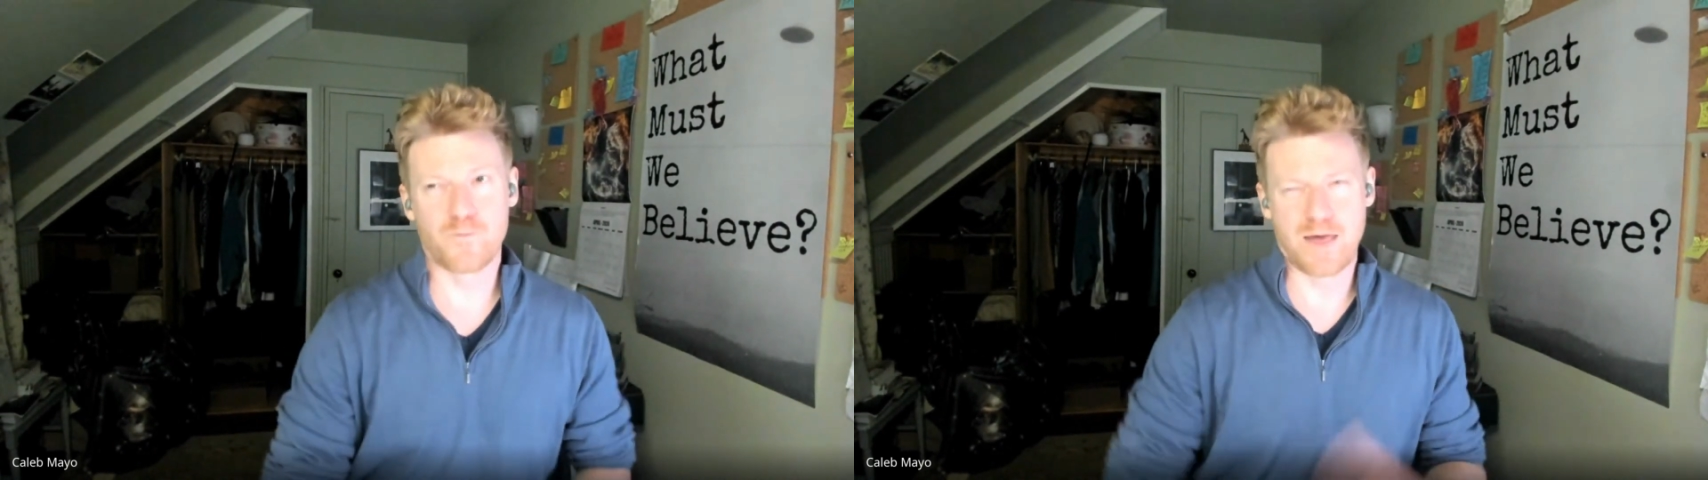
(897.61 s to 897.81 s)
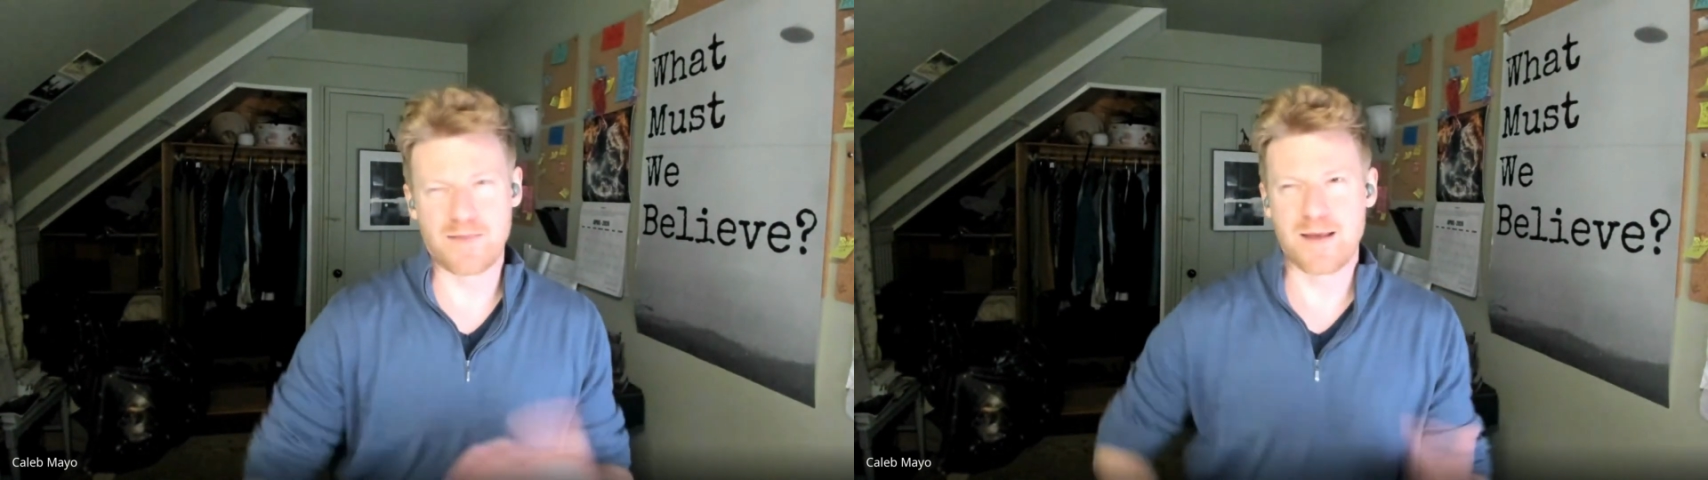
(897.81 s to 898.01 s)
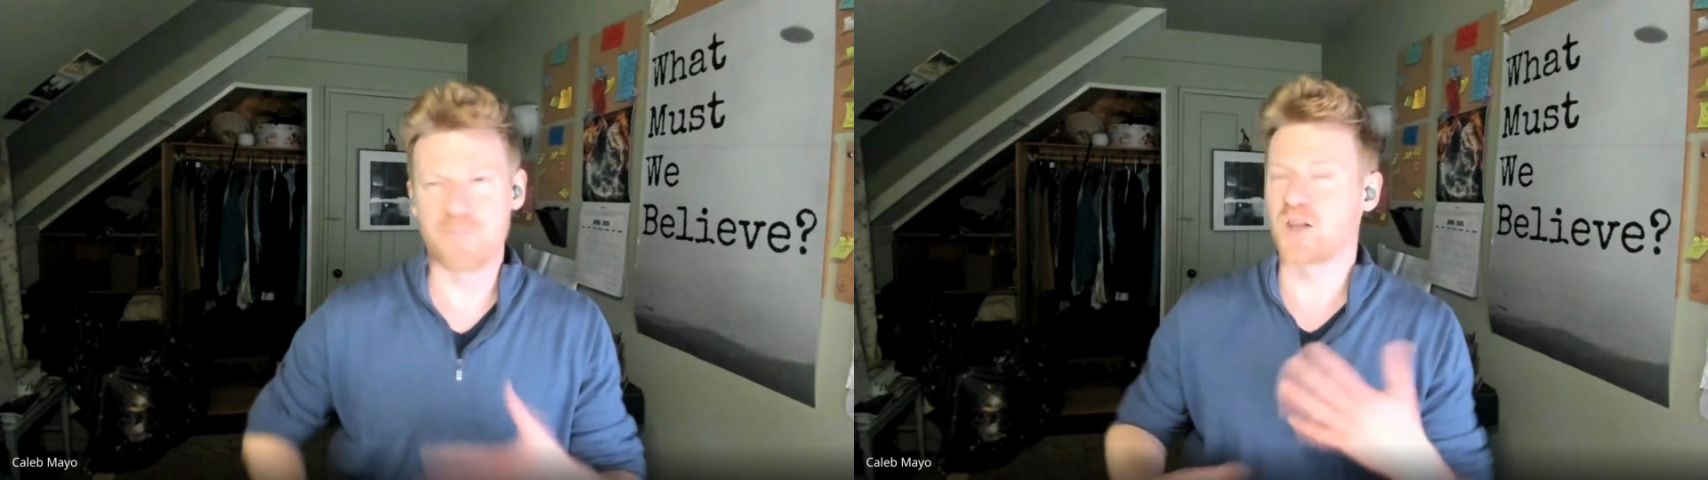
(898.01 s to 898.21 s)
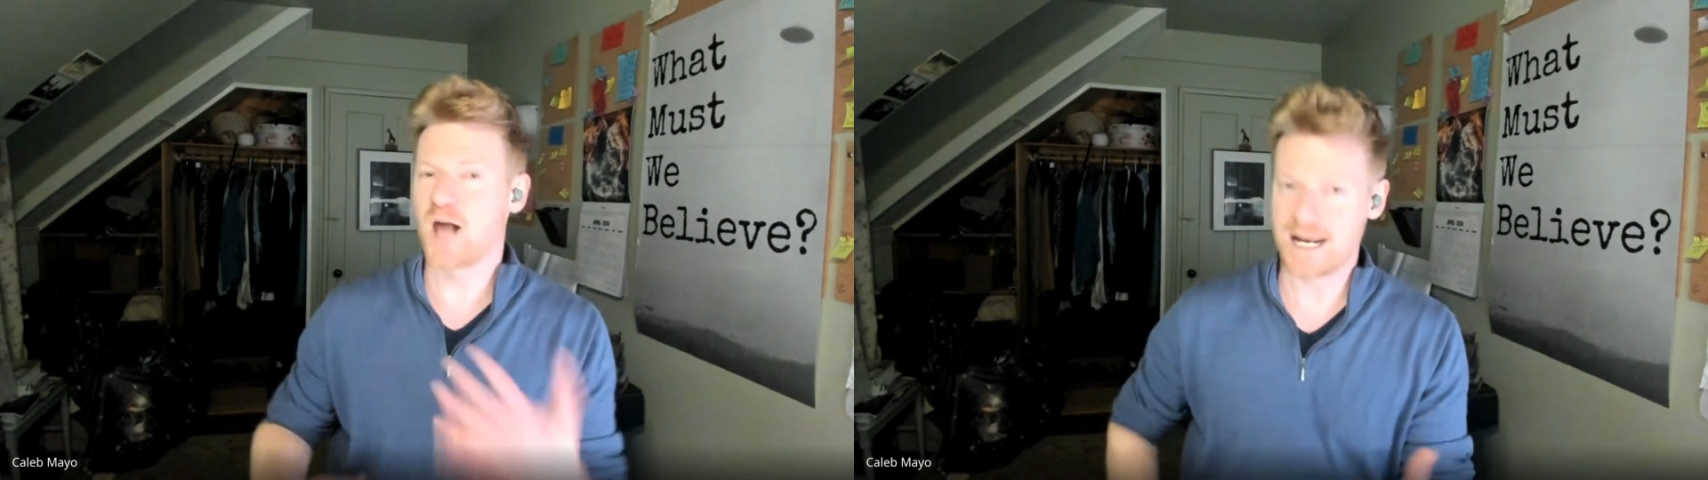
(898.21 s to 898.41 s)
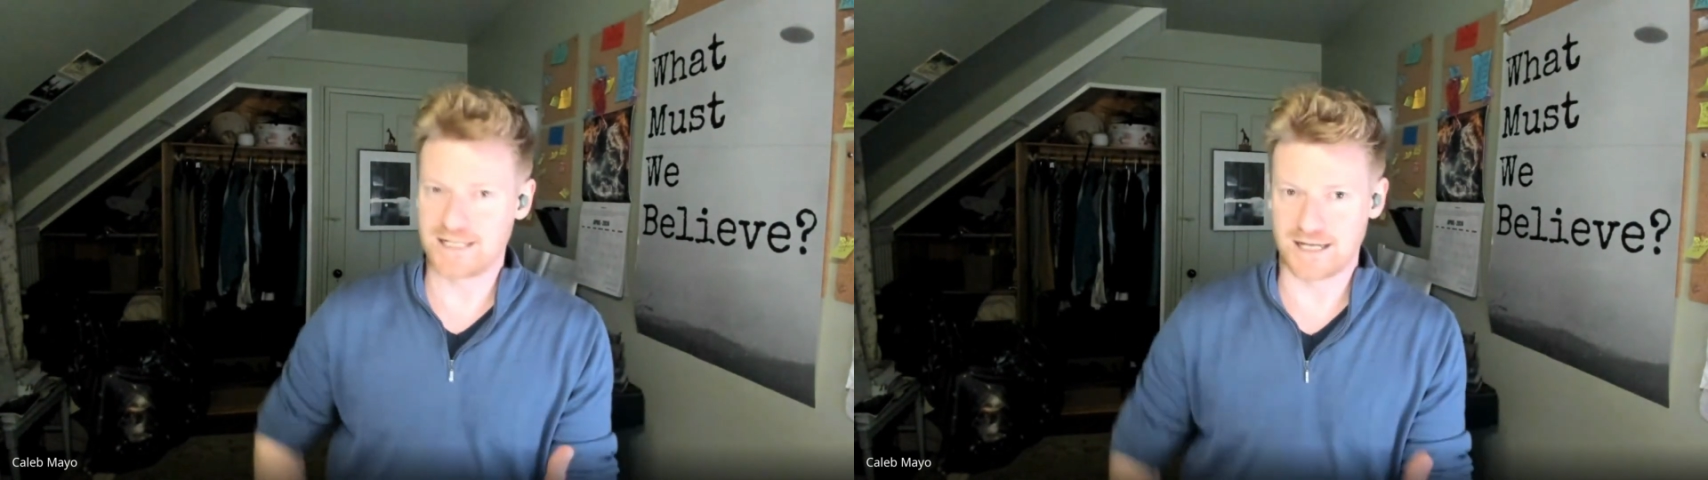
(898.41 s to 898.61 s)
and they
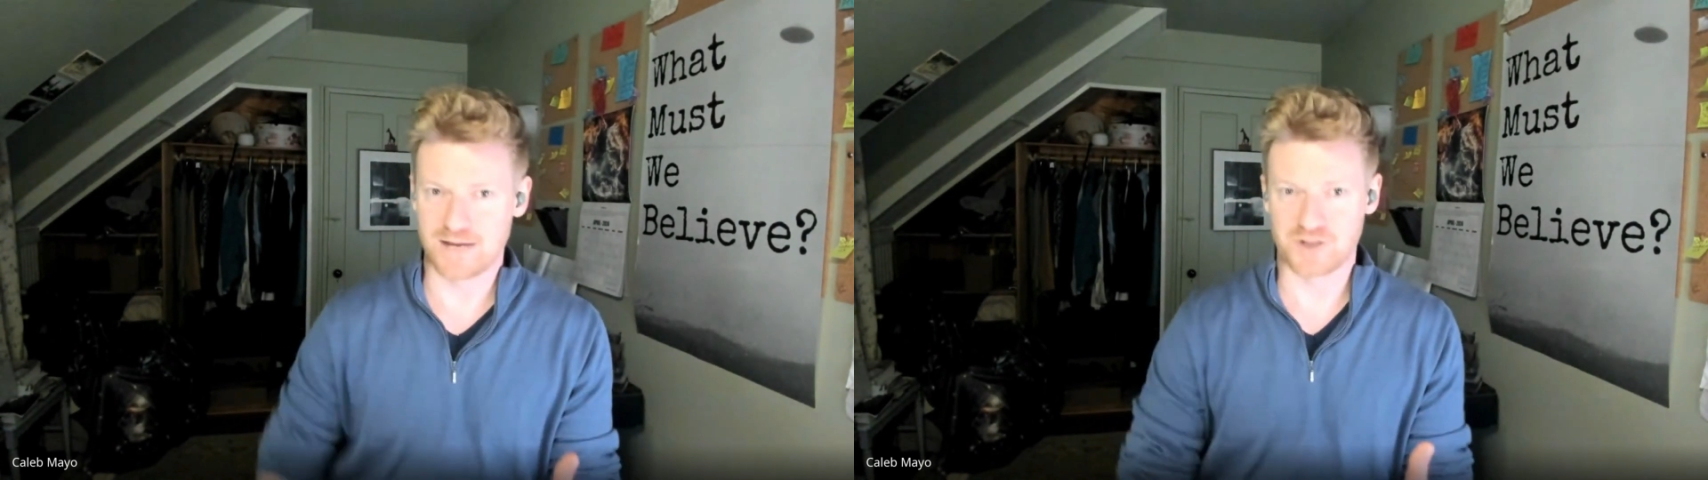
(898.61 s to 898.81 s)
implied to him